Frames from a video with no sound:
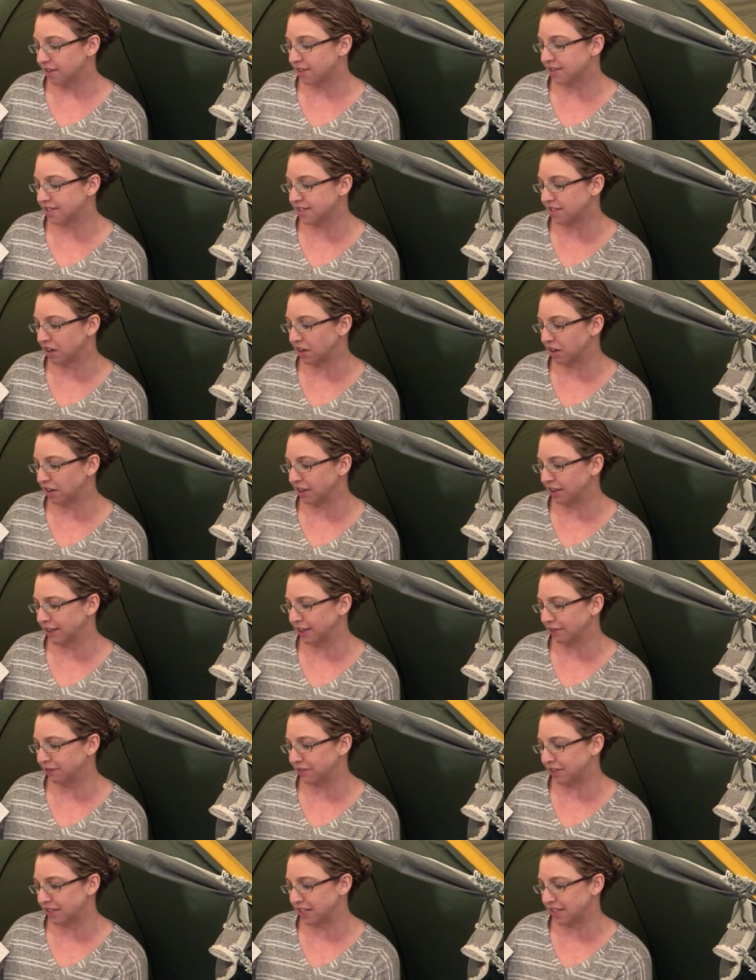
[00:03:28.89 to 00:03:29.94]
The skunk
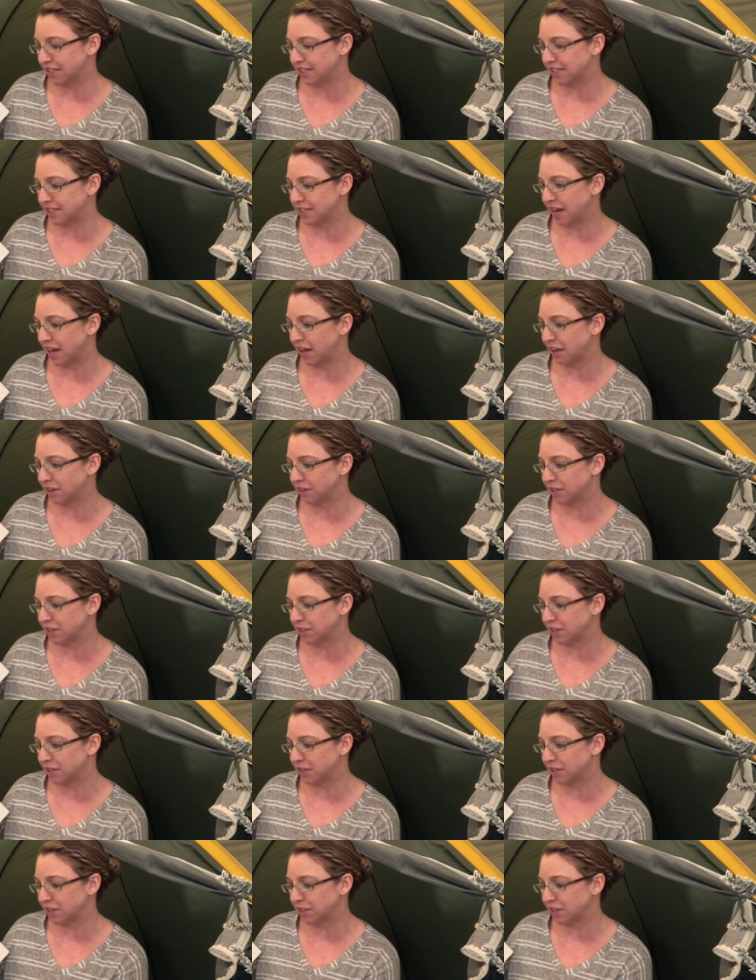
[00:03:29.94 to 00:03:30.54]
lifted its tail